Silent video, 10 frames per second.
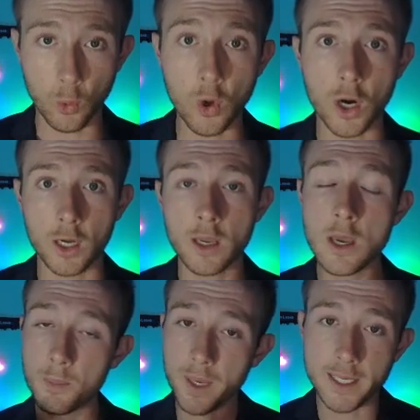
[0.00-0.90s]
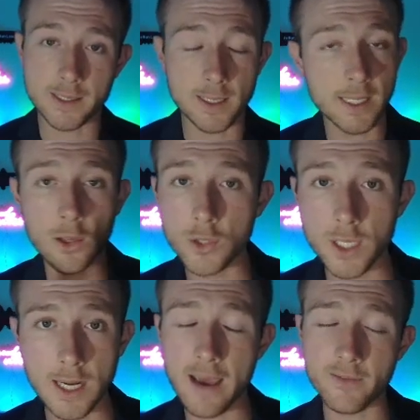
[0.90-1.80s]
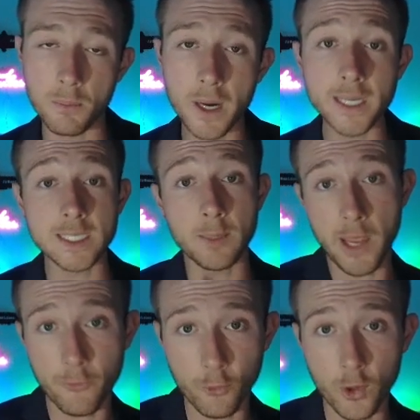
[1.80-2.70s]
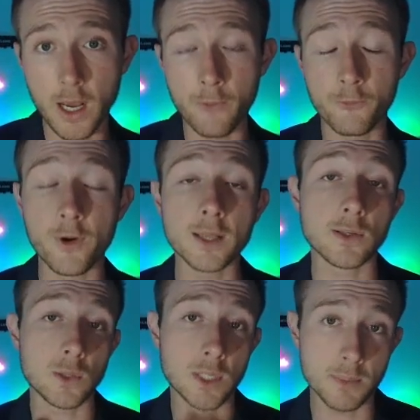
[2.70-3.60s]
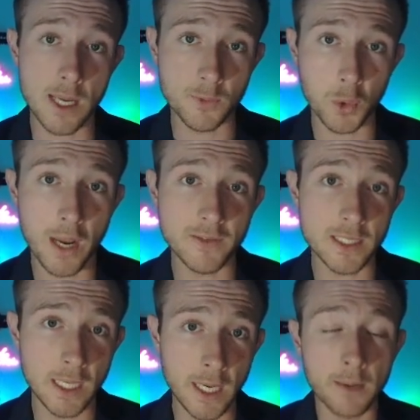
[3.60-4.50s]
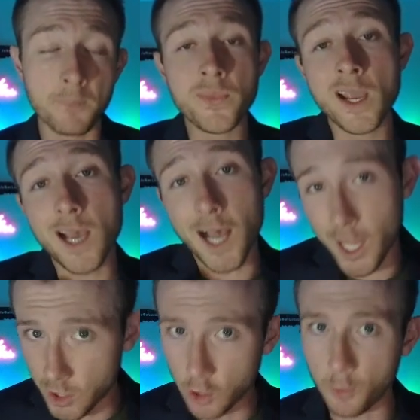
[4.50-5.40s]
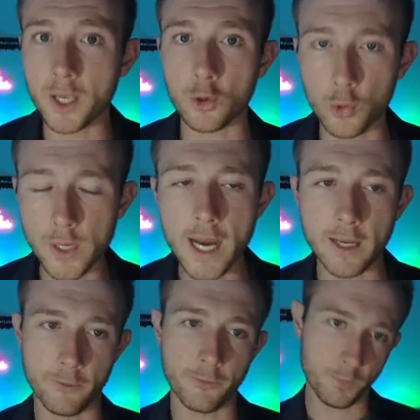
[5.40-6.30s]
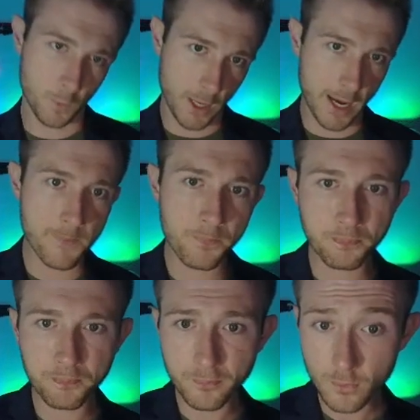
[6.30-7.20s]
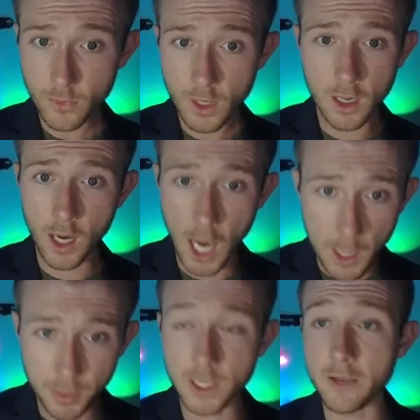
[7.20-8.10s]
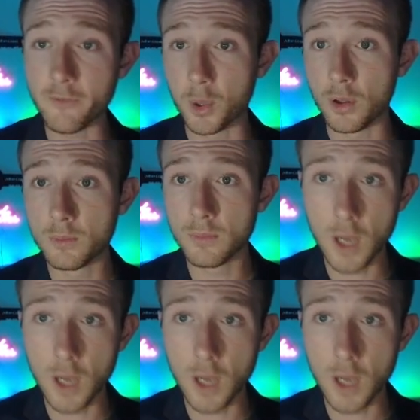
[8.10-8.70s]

the work, because the seller didn't have the money to pay for it up front. So sometimes we have to get a little bit creative. Okay. Unbelievable.